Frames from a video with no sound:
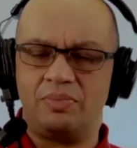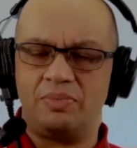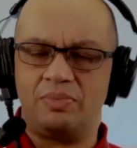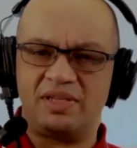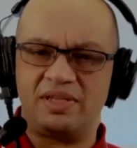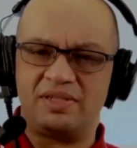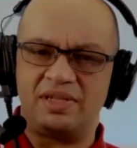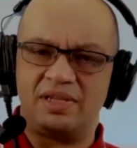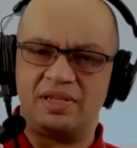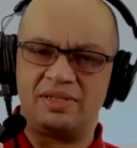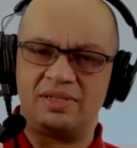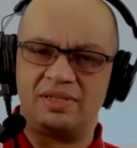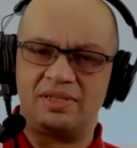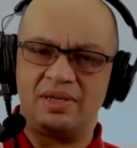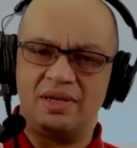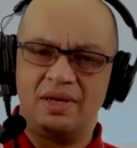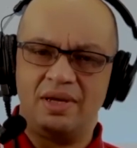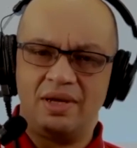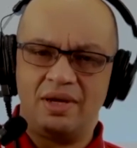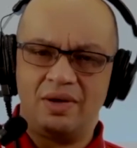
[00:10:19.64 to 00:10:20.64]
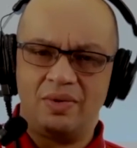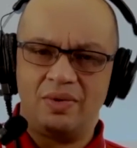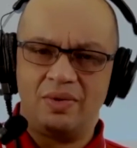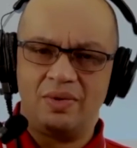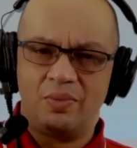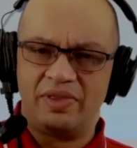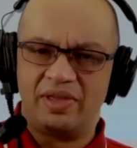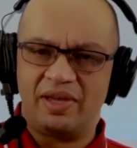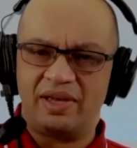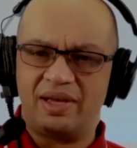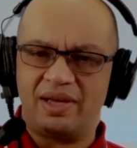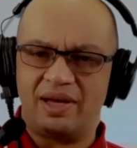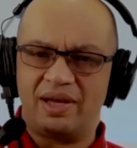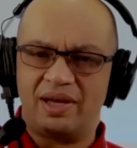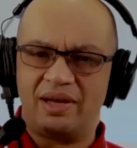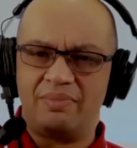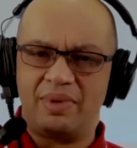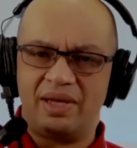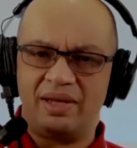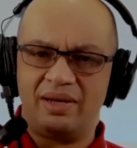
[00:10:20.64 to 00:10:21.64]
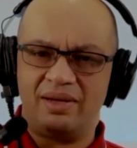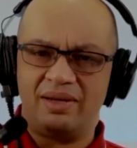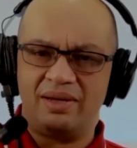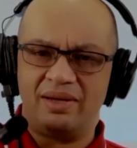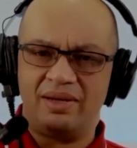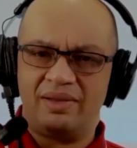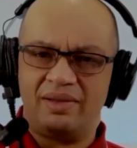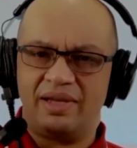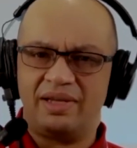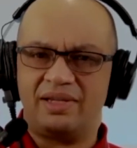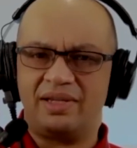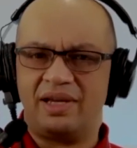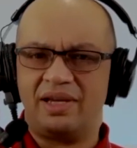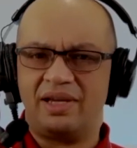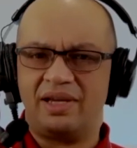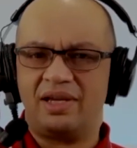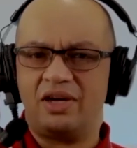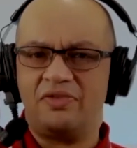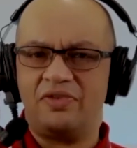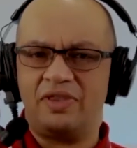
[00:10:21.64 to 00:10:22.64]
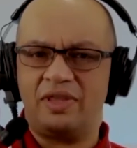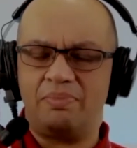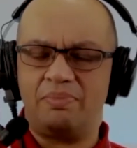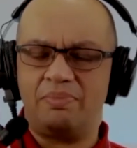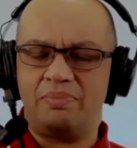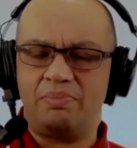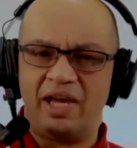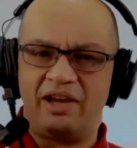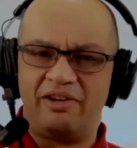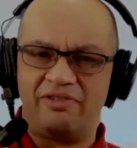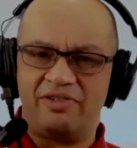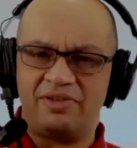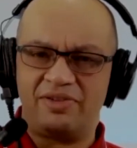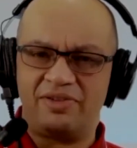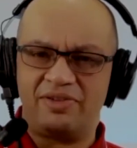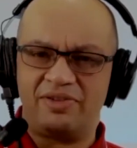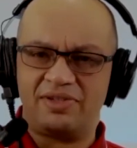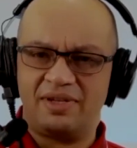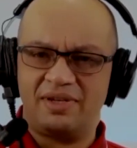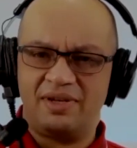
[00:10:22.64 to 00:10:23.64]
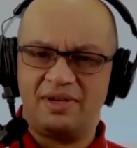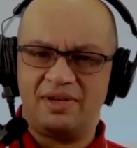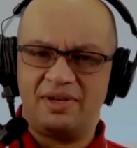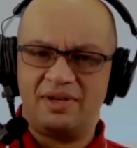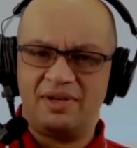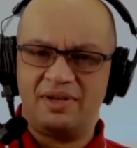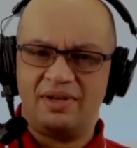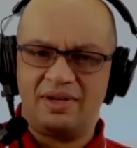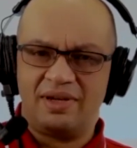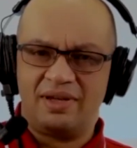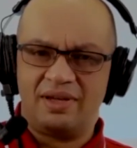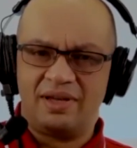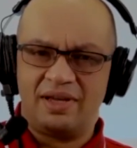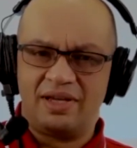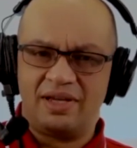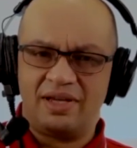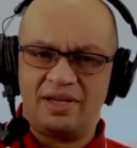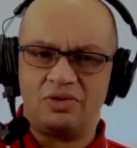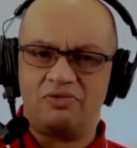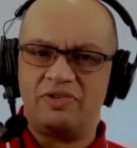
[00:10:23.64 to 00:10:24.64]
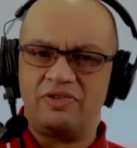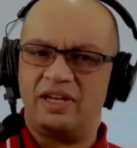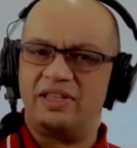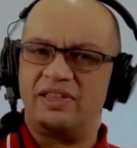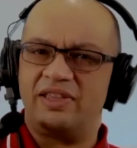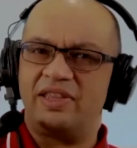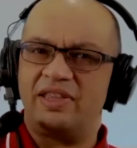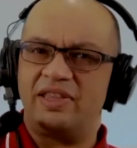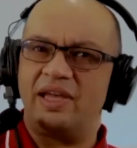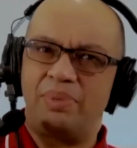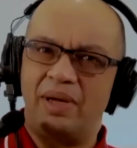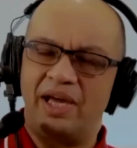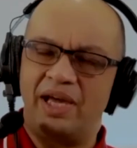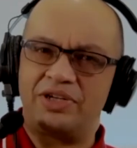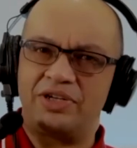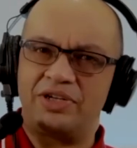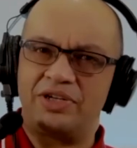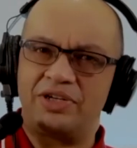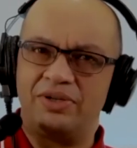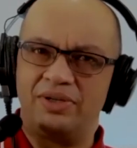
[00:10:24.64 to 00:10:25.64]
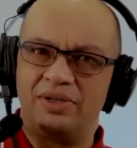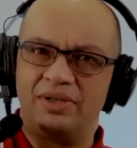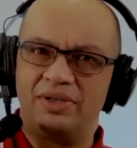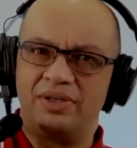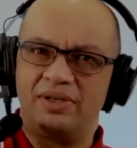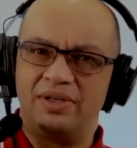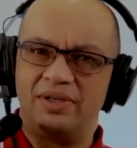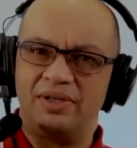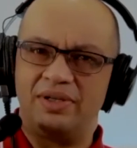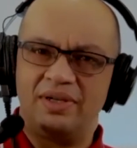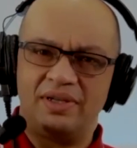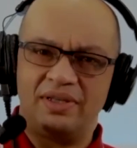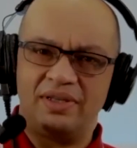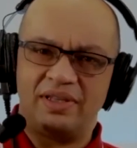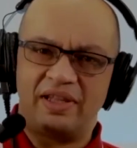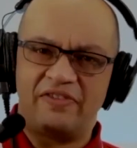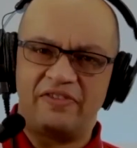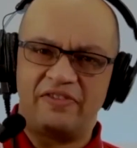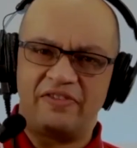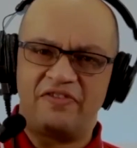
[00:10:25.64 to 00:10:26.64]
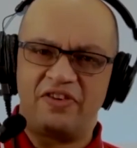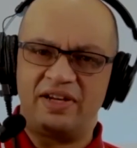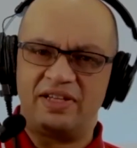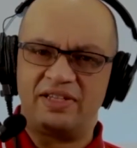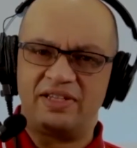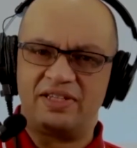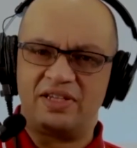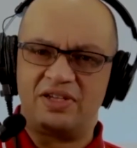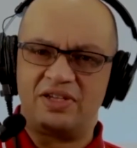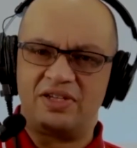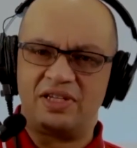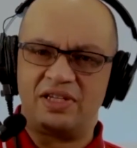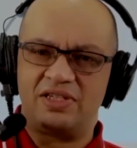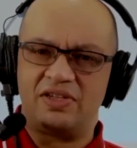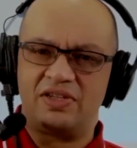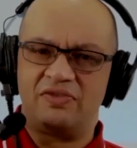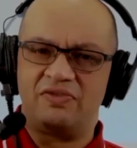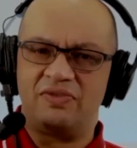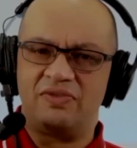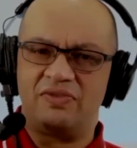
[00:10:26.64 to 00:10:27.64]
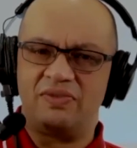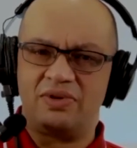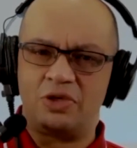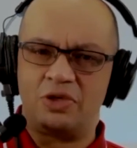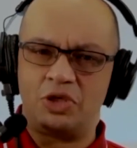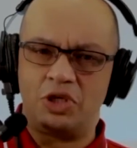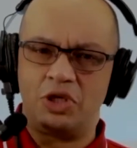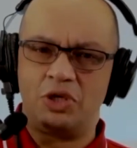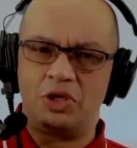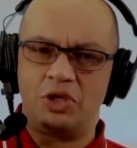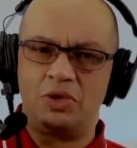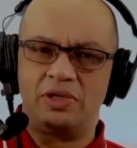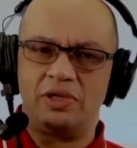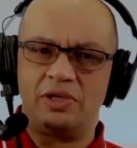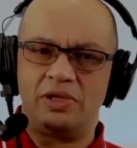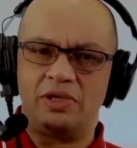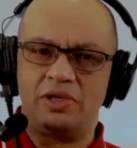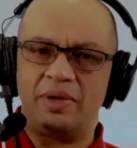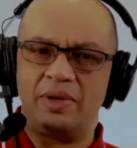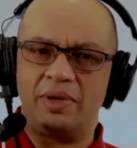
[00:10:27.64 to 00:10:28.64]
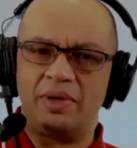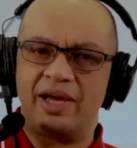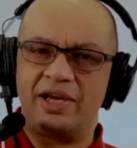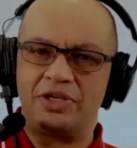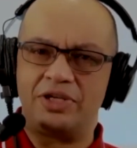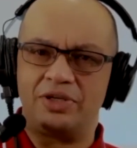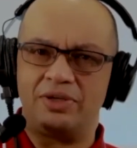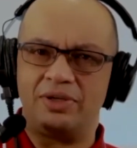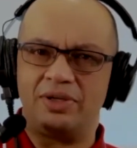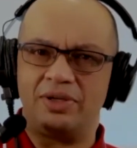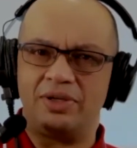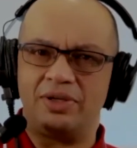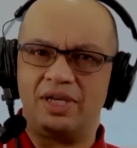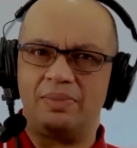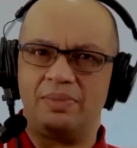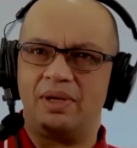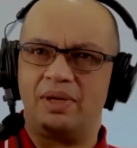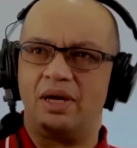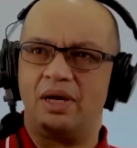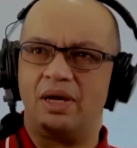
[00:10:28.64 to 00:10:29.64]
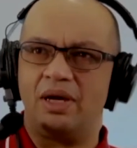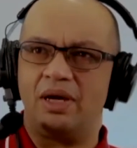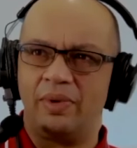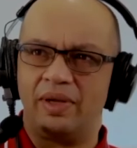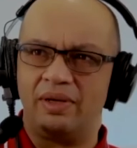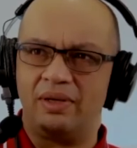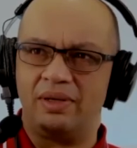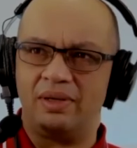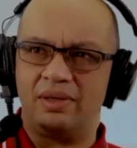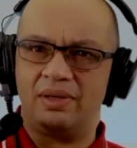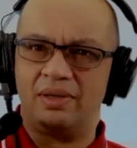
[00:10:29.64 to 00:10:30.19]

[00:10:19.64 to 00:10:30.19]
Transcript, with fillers: businesses where they come in, they take over the parents. It's not really their passion. They find it's a sense of duty and obligation to keep it going.